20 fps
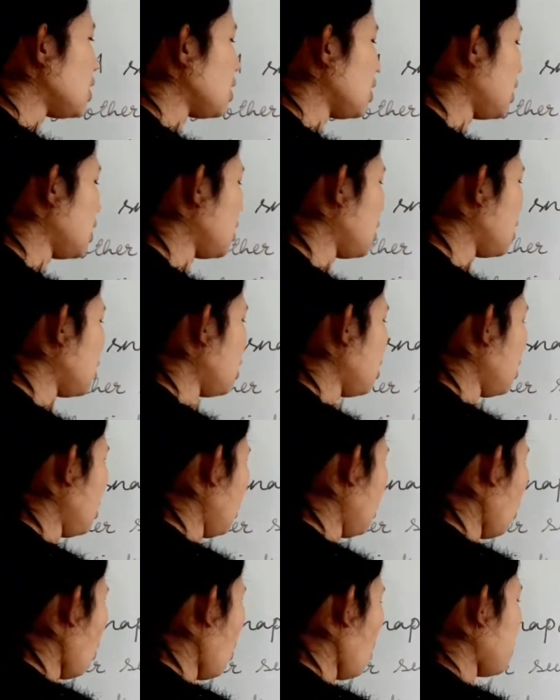in
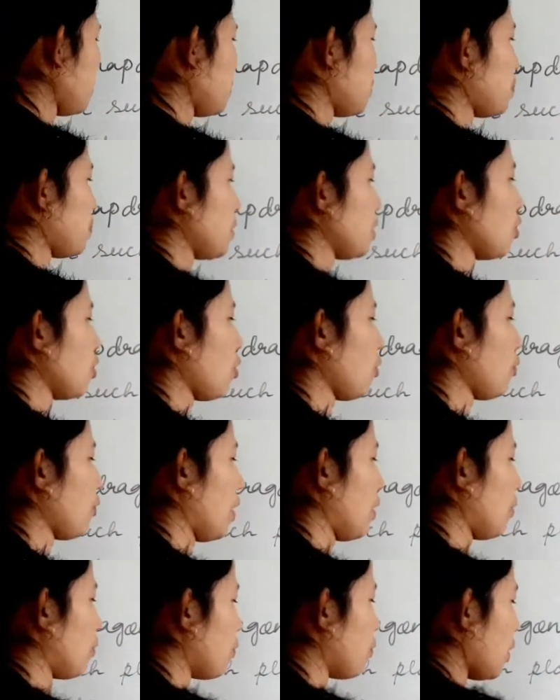offspring of
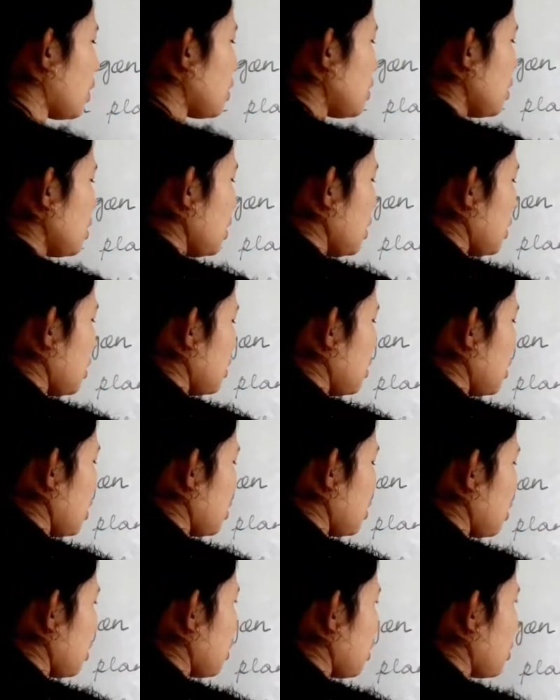F1
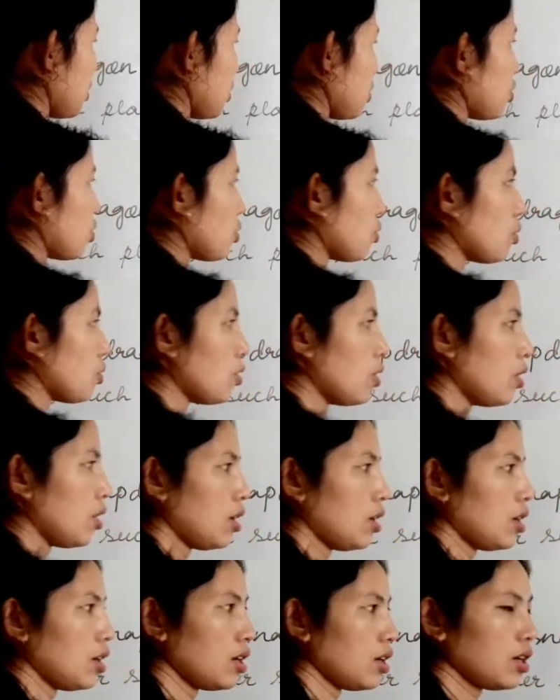generation. So
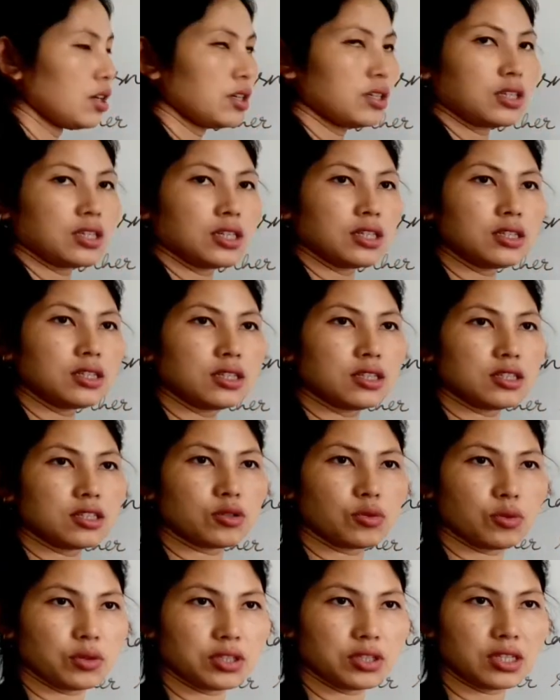in this
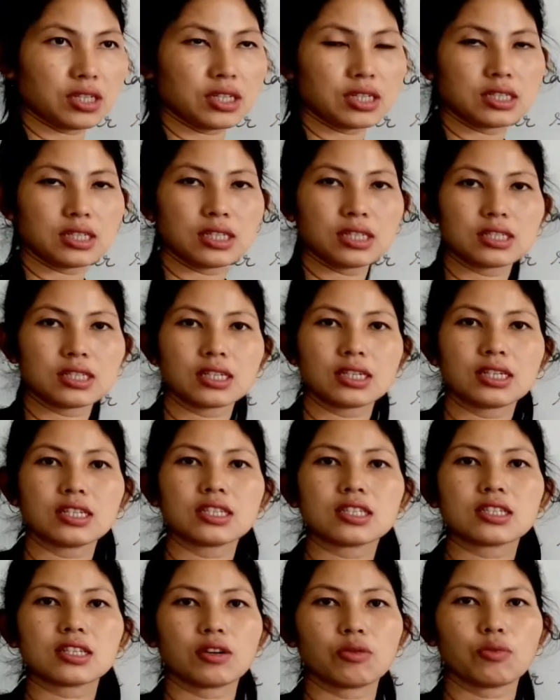question, since it
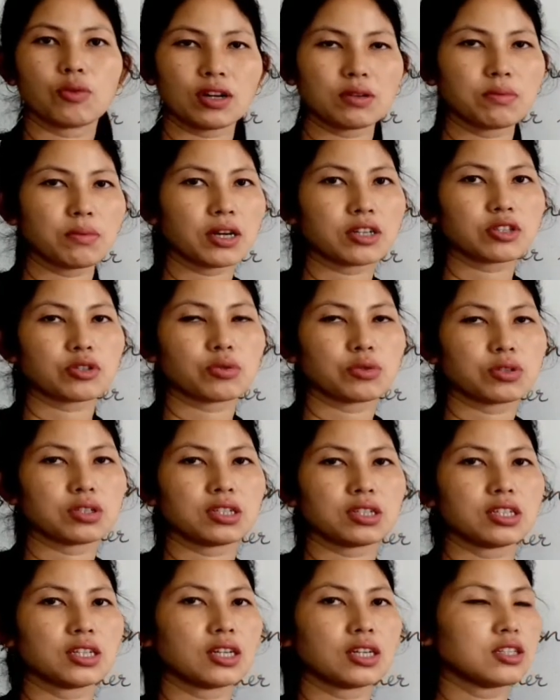is a 1 marks
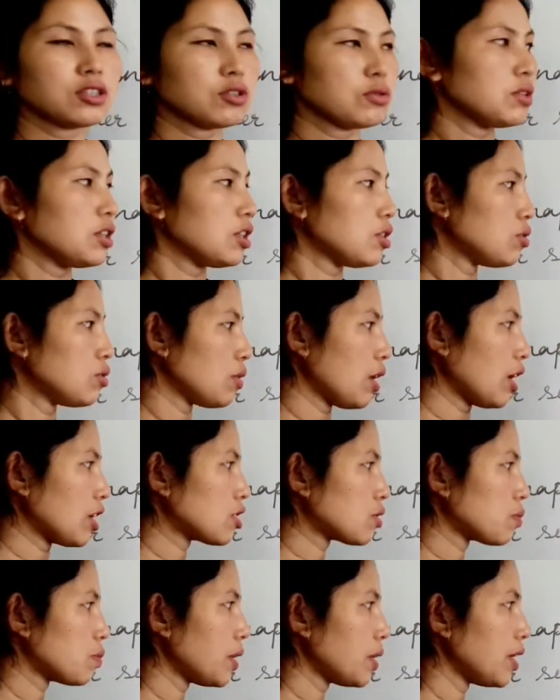question, here you need to
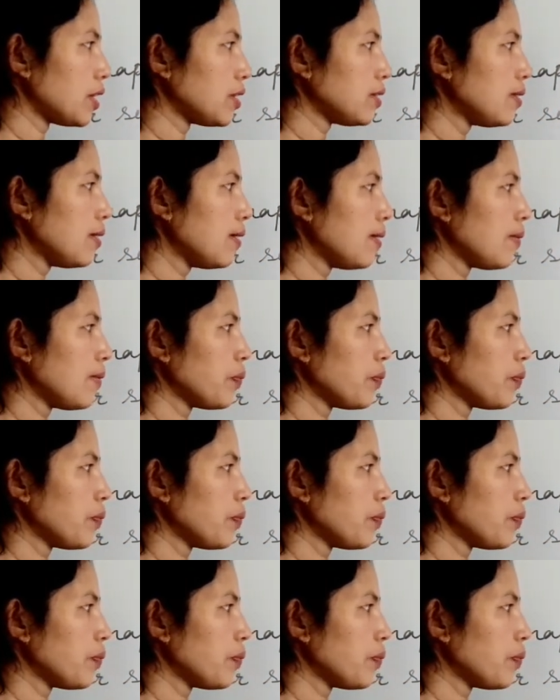explain